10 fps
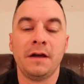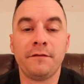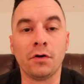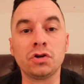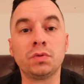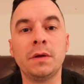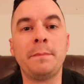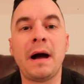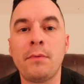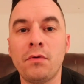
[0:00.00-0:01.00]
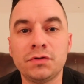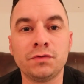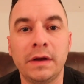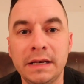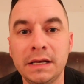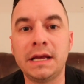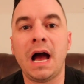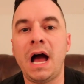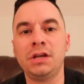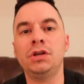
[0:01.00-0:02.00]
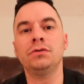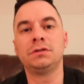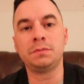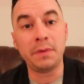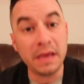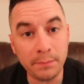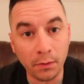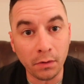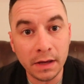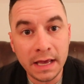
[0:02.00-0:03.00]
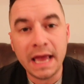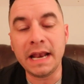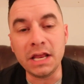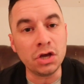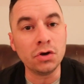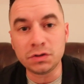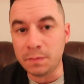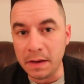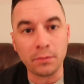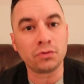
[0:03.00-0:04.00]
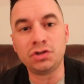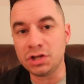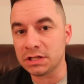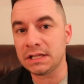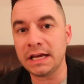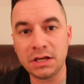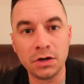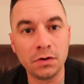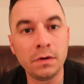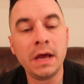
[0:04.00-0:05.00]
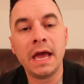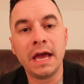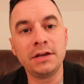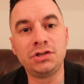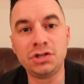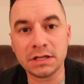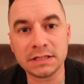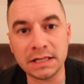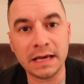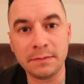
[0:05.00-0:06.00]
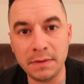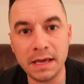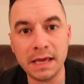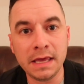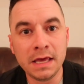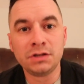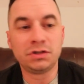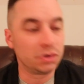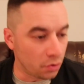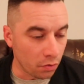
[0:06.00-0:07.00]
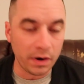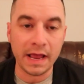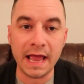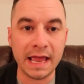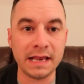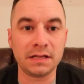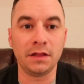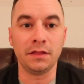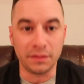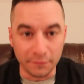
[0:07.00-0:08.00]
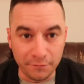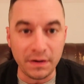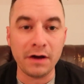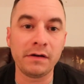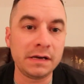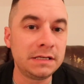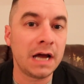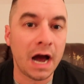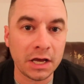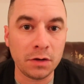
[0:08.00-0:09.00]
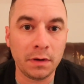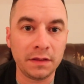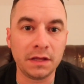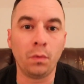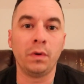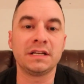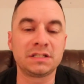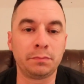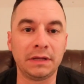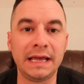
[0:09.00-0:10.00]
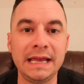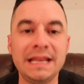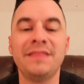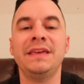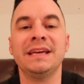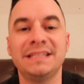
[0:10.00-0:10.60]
First, when the Bible was written, God used people. And He used people just like you and just like me to create the very document that would explain the